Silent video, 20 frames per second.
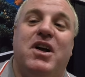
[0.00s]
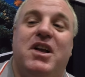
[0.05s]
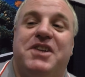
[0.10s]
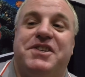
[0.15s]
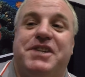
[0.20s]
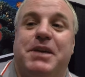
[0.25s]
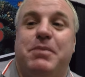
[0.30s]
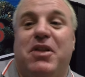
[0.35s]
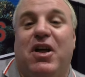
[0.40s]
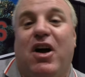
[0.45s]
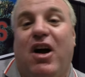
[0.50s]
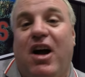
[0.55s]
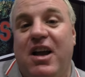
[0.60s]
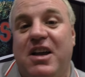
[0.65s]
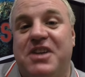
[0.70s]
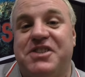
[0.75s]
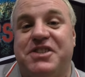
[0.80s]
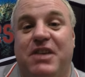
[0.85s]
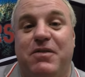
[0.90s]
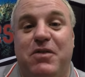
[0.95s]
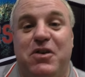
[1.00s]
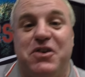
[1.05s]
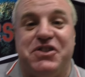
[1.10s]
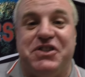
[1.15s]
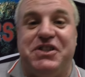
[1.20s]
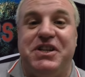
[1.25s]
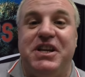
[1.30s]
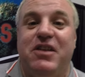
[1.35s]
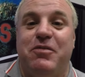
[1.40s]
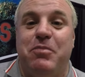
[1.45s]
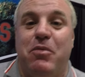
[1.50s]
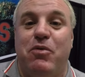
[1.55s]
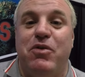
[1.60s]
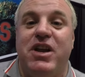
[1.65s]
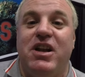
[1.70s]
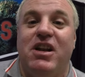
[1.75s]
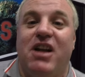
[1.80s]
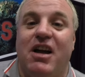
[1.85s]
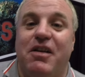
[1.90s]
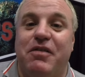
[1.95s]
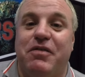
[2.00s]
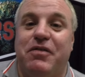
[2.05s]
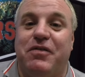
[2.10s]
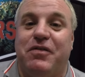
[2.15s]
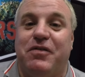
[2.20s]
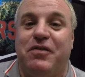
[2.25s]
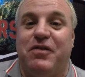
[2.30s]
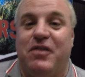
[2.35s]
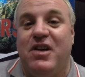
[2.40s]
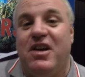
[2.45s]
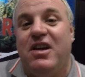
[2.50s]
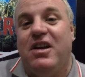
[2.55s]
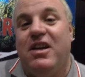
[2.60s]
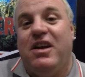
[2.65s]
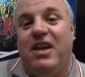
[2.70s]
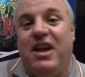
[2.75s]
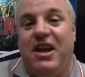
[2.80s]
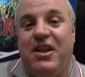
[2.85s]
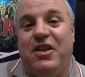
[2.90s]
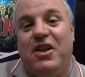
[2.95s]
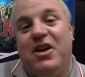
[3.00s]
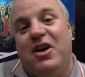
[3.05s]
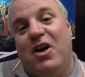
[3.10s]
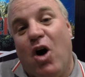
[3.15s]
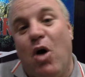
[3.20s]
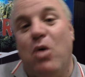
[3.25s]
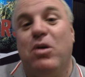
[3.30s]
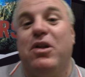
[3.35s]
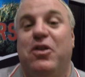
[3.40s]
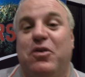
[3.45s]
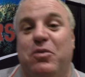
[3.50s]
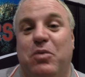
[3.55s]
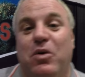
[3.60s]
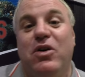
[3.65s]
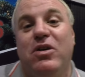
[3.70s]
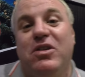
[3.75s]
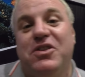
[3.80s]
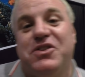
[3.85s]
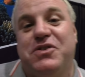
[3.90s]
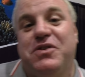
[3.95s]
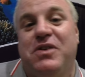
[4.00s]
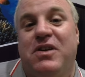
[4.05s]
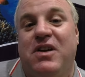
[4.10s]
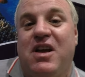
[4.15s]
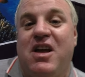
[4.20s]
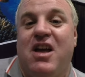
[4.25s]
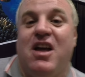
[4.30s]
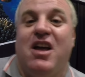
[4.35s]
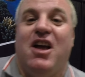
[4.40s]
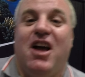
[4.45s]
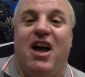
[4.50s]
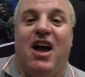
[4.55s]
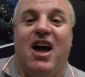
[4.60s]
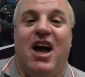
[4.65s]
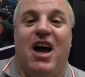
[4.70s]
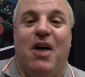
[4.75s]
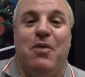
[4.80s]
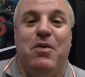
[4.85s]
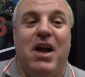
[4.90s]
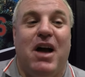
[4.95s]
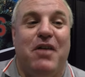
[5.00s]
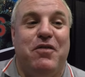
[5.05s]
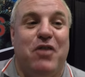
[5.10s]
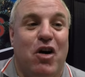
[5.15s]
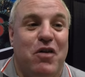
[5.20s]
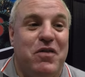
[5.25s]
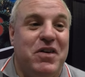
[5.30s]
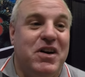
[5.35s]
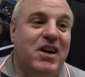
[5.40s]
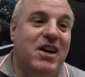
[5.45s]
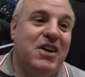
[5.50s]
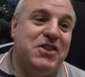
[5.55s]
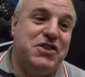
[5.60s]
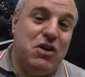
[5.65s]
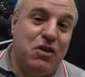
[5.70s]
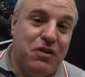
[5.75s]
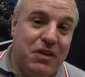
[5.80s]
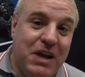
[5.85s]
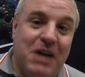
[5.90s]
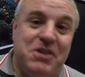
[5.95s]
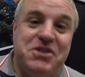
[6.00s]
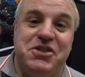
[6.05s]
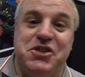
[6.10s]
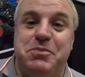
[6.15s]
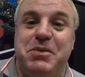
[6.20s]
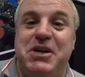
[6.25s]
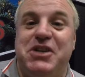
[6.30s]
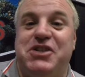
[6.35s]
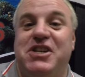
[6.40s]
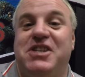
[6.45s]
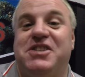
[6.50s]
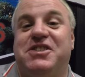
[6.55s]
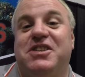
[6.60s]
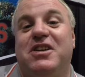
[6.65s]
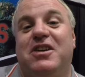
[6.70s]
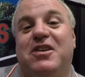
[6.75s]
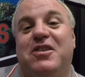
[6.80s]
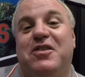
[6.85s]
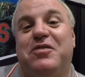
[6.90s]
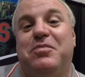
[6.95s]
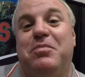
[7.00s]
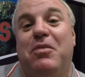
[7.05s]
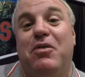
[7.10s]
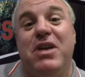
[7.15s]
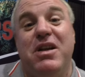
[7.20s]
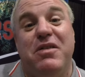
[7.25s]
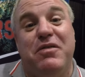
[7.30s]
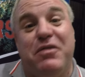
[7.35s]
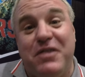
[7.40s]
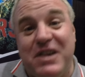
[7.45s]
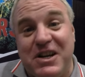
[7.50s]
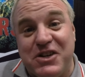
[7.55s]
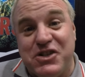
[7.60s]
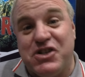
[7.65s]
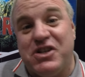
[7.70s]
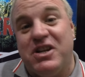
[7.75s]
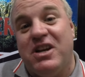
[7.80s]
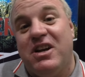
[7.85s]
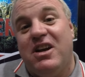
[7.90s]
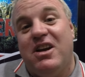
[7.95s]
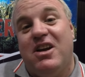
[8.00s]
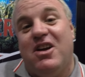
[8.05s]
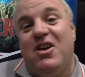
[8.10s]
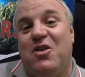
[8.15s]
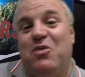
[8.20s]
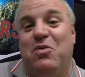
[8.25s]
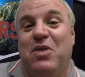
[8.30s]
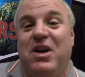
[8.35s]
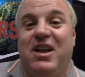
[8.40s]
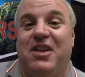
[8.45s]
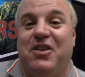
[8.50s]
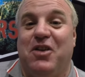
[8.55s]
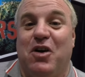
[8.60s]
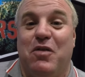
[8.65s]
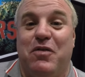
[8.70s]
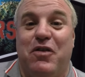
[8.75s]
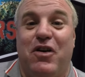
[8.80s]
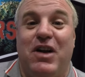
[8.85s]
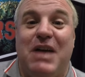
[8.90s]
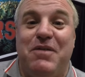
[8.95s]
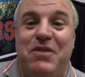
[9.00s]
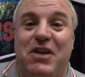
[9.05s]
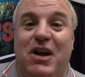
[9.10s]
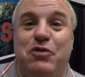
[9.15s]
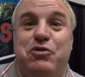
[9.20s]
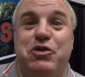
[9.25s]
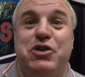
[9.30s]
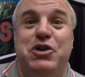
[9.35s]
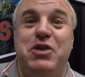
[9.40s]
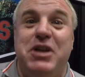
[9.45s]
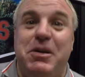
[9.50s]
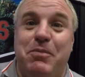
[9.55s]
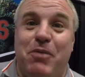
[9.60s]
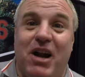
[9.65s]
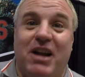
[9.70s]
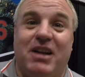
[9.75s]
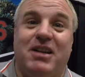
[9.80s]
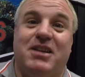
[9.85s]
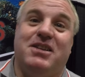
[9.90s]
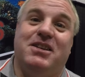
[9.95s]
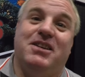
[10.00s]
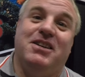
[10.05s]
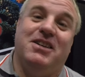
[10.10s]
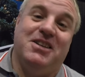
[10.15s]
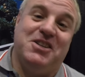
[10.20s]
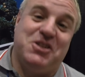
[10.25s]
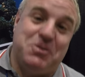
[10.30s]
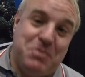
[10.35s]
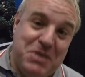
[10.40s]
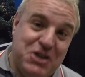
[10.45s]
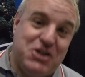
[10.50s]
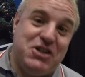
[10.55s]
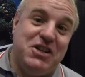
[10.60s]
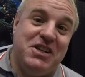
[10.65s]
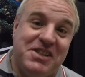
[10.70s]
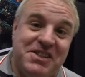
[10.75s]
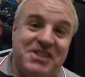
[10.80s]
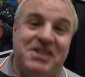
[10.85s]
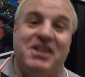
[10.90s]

some of the highest diversity of marine life in the whole of the world. We have over 2,000 species of marine fish with over 1,100 nudibranch species.